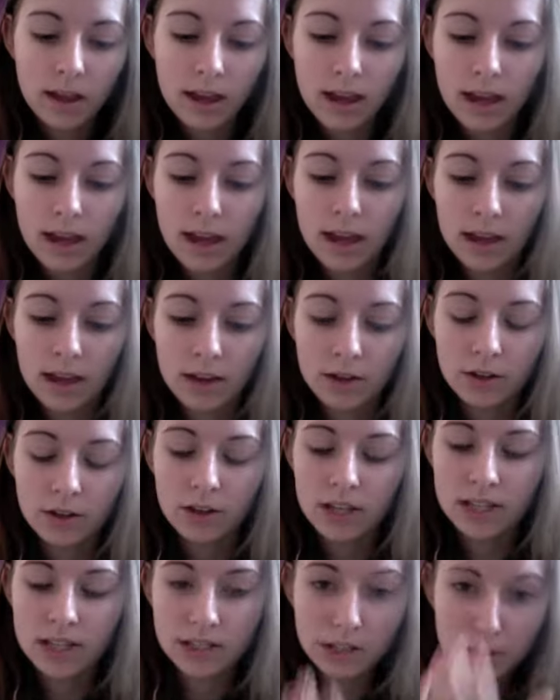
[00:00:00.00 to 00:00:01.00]
and
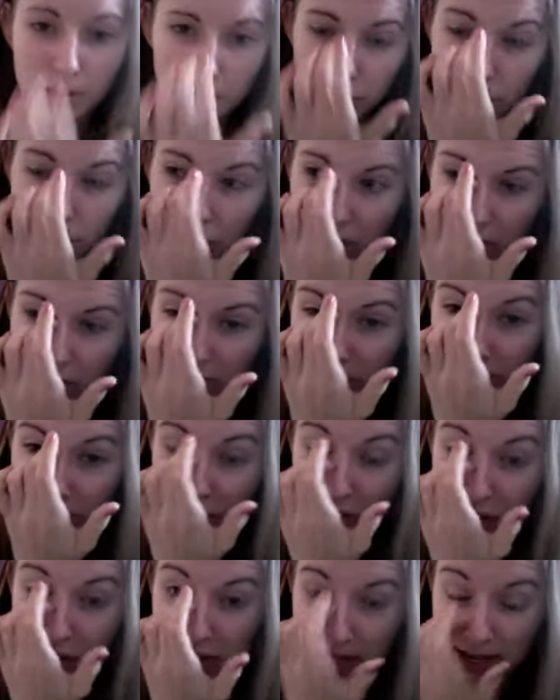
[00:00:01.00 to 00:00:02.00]
this is good for
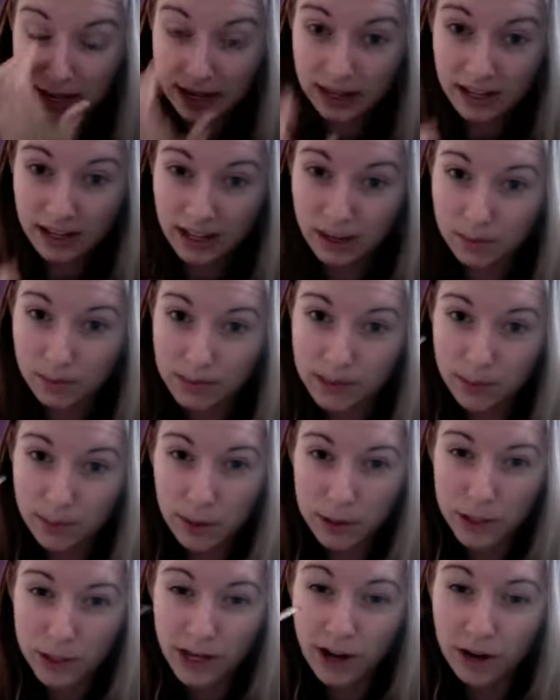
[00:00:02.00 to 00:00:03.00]
just like
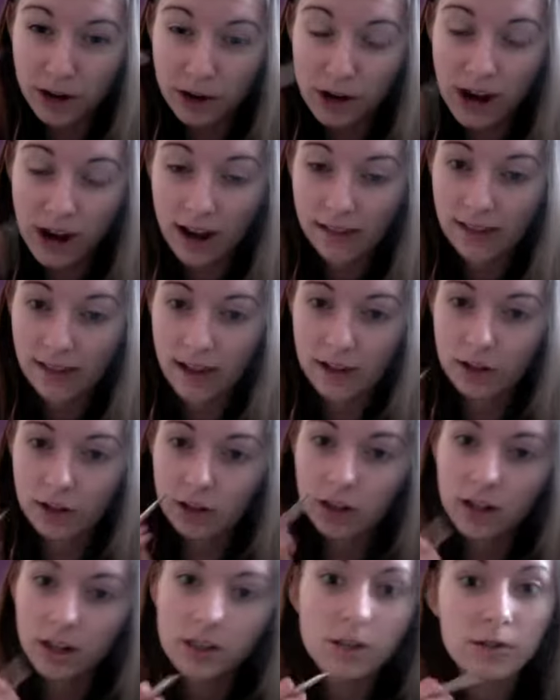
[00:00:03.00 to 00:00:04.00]
smudging out your
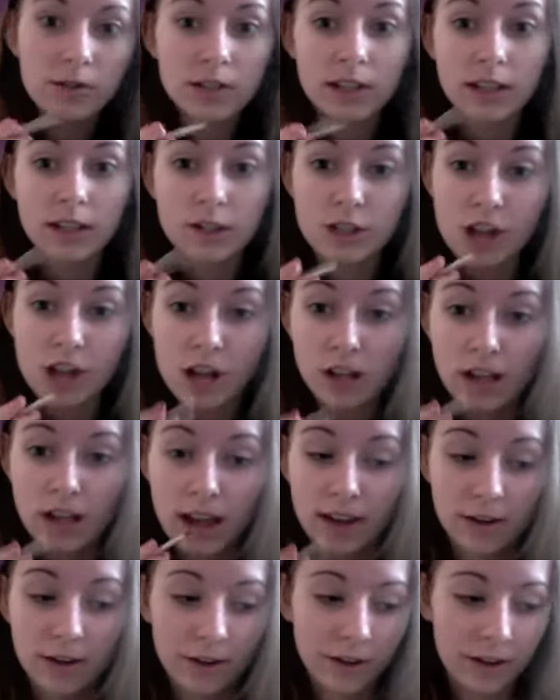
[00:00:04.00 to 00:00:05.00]
eyeliner and using a gel
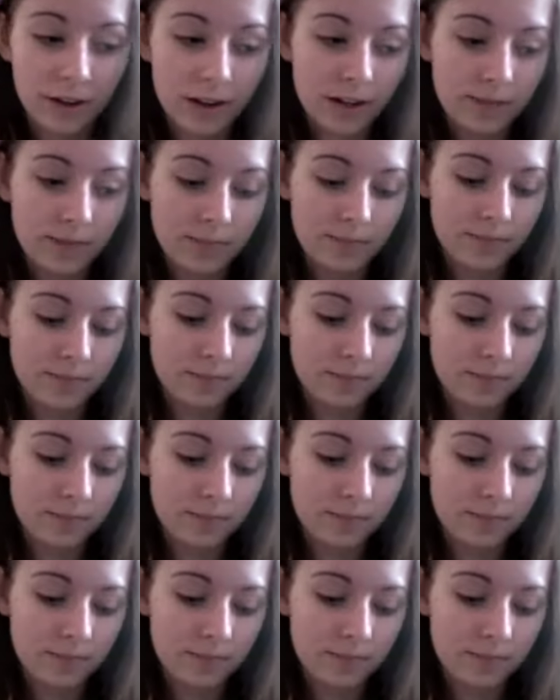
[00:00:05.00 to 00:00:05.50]
liner and